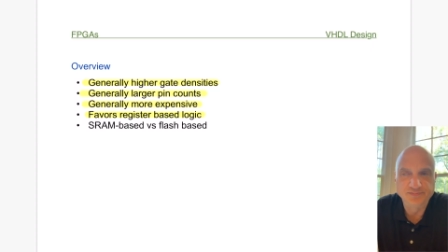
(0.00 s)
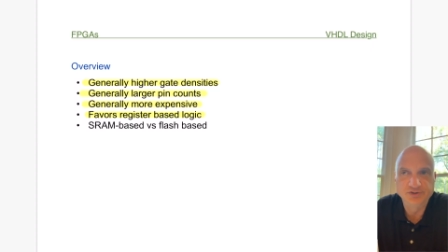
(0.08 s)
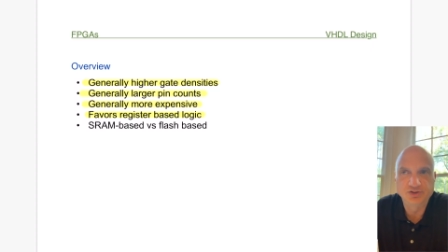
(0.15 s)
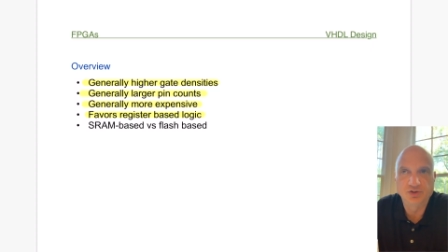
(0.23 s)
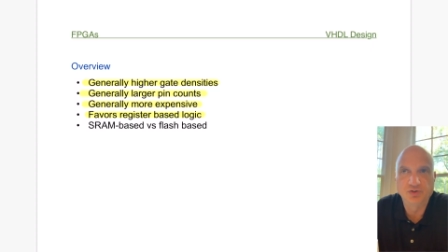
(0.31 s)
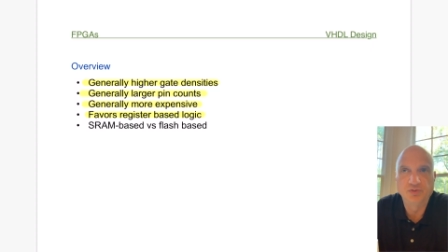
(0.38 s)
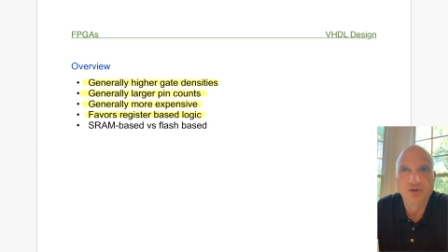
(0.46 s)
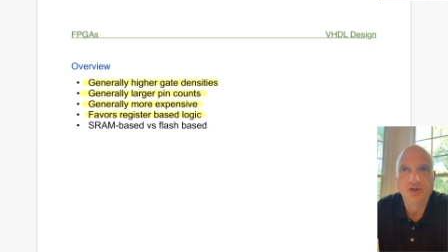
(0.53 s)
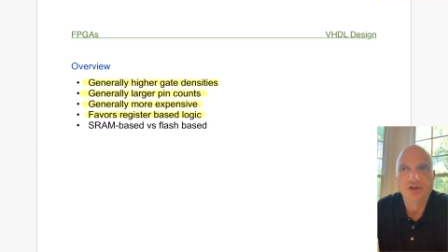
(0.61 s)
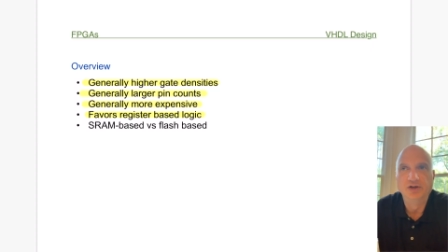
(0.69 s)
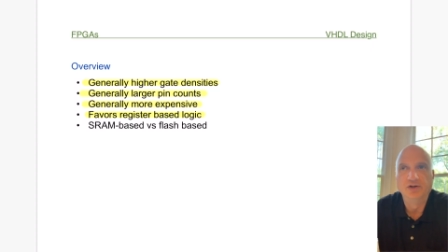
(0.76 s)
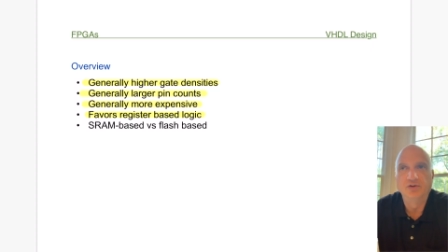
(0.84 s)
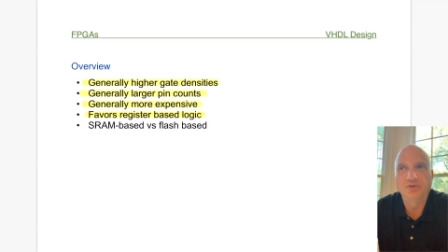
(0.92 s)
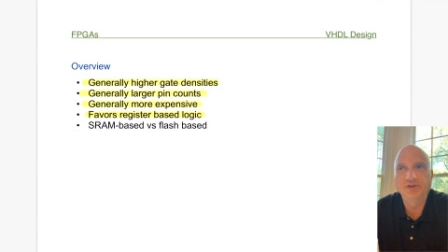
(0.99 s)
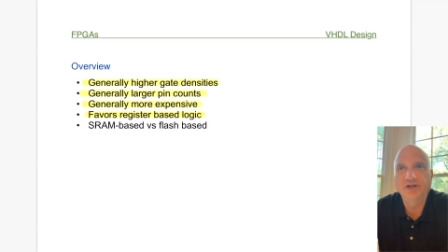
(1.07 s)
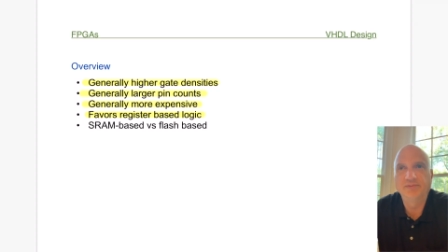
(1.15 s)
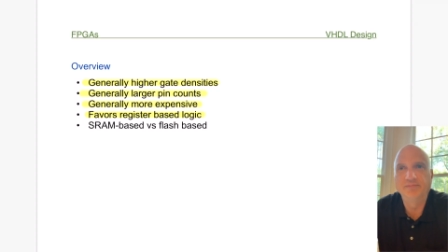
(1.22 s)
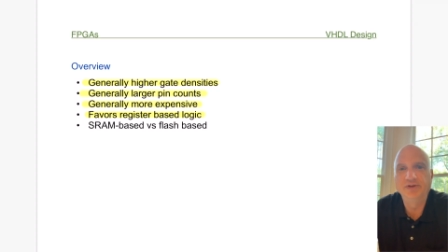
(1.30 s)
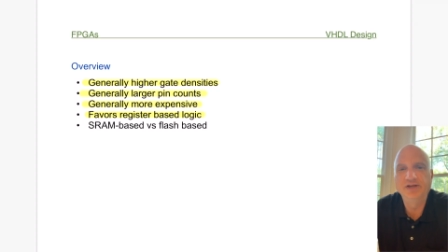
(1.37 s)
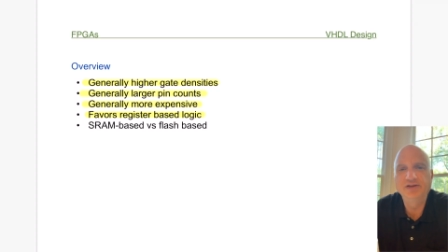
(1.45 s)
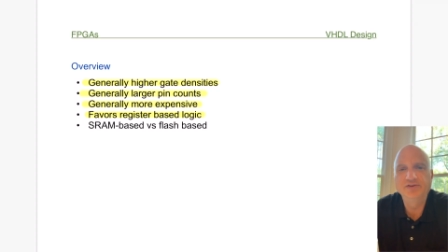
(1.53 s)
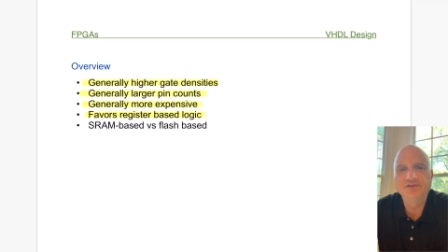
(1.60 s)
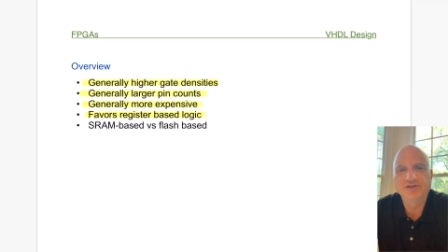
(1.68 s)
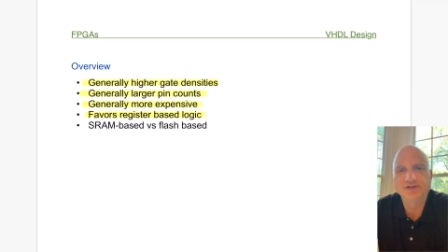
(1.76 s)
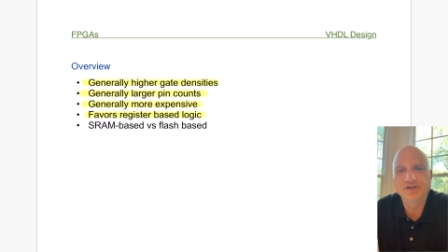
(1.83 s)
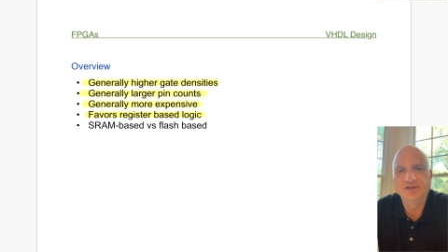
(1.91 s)
So what that
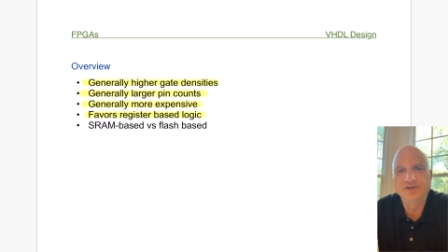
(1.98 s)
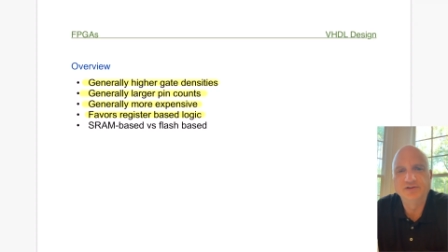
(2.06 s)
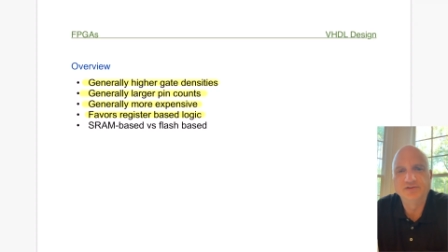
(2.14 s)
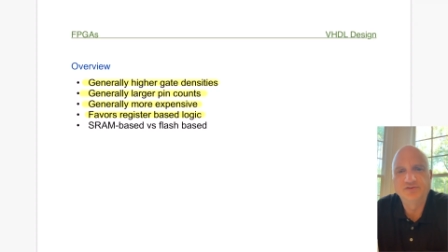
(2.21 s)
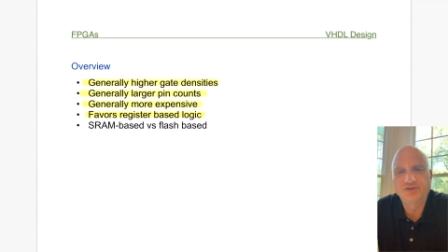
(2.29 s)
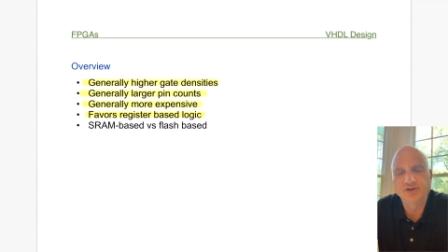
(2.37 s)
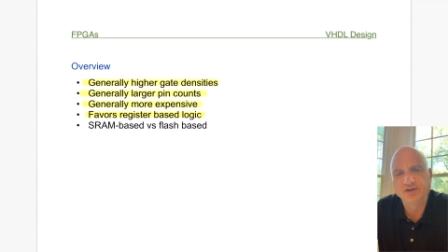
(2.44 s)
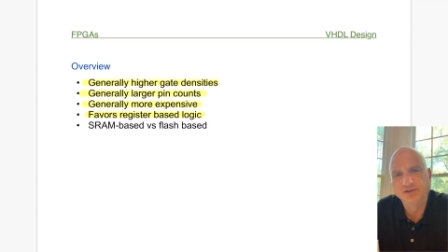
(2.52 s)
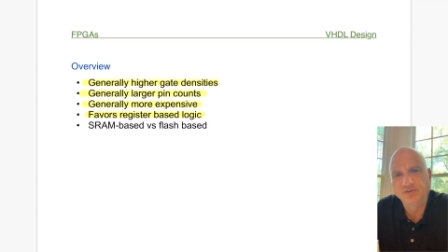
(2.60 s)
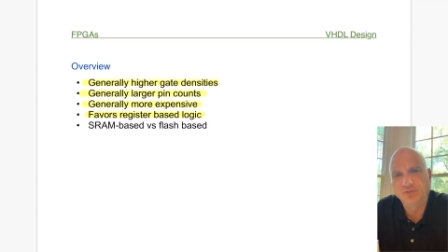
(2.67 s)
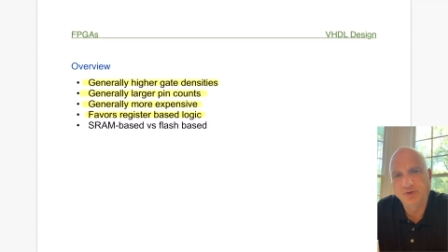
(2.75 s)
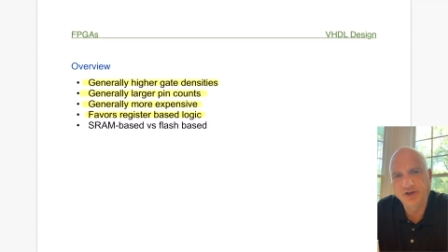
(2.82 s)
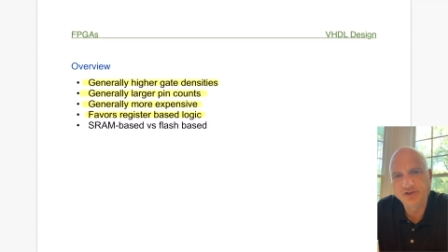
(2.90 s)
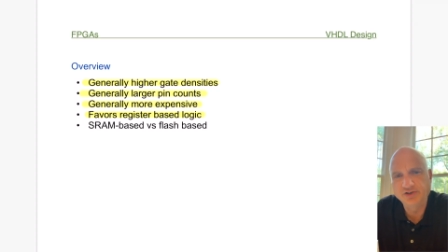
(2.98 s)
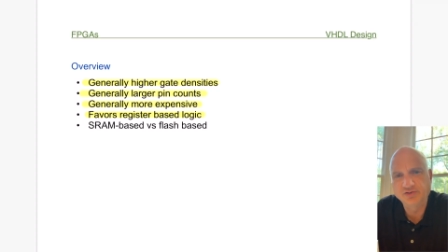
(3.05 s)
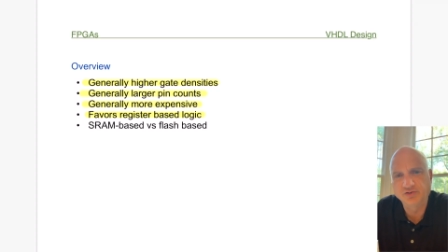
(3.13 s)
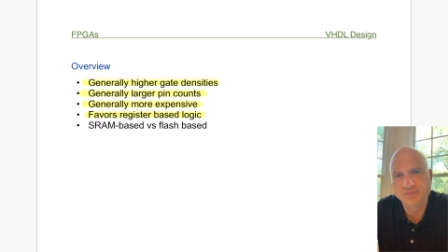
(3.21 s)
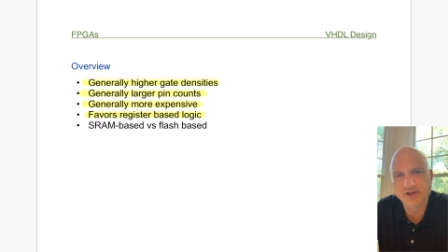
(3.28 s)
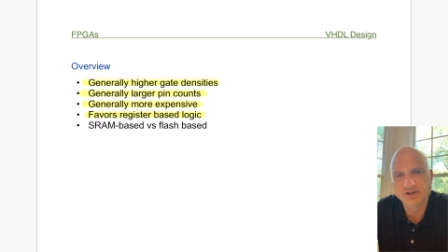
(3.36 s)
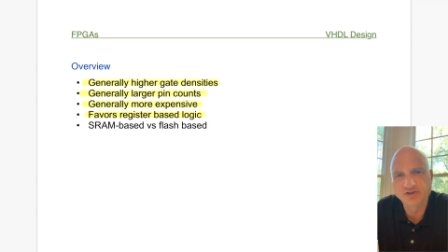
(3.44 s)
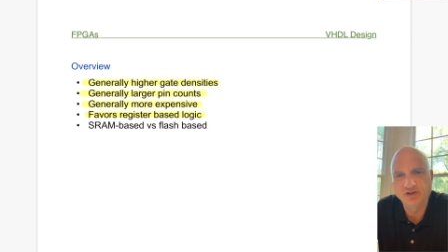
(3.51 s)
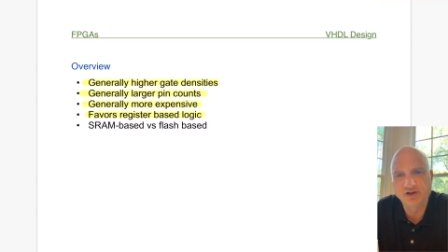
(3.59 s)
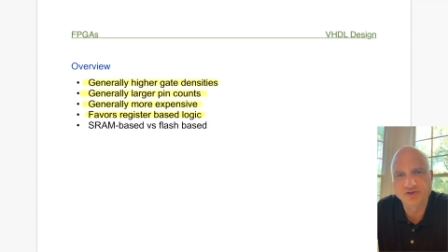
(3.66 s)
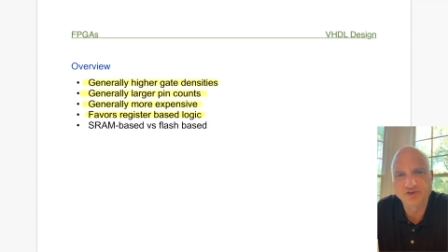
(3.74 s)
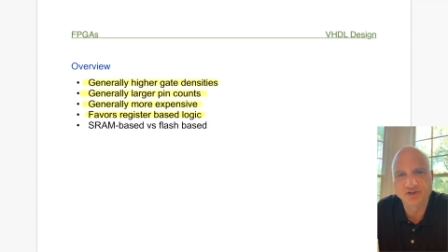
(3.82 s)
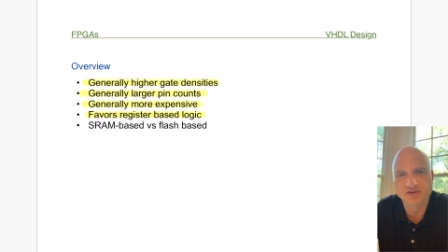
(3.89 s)
means is register-based
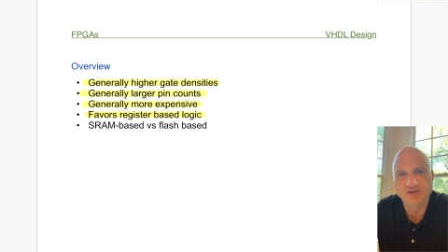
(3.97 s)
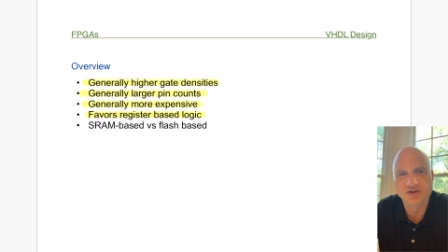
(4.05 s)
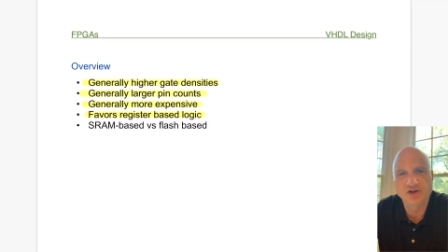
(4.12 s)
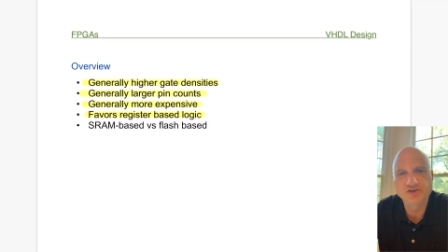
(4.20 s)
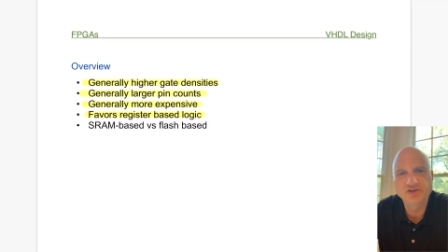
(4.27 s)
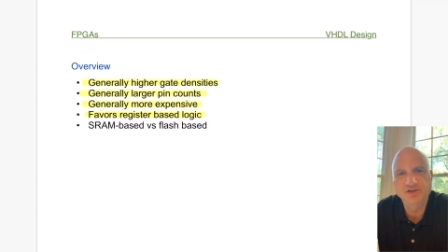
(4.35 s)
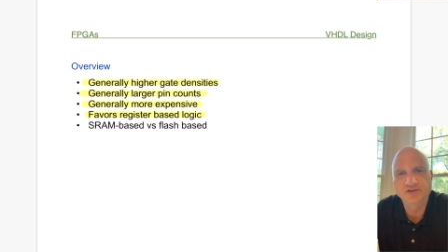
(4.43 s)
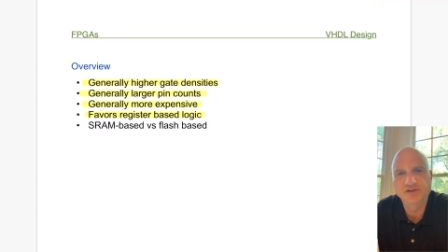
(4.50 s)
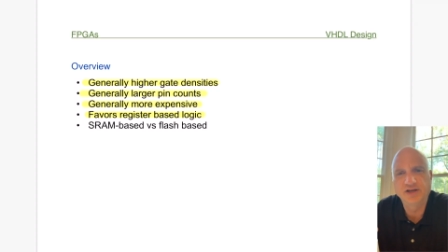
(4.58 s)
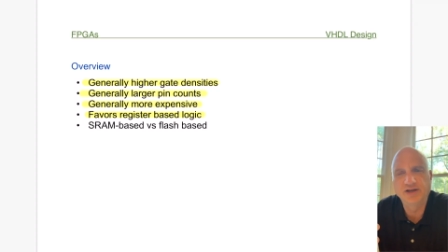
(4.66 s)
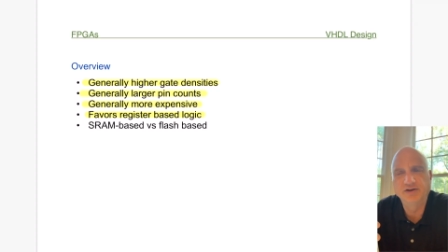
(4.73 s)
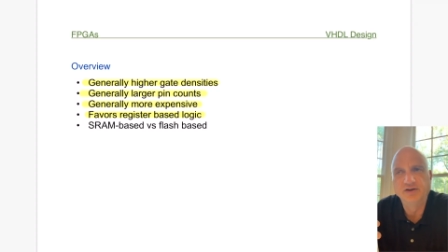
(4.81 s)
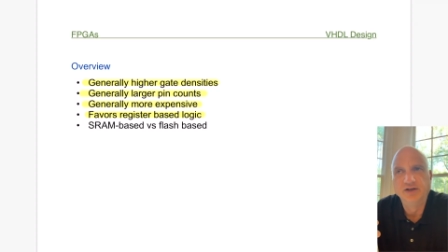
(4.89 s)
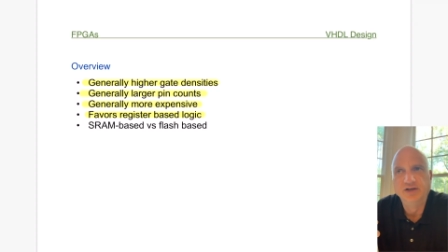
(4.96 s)
logic that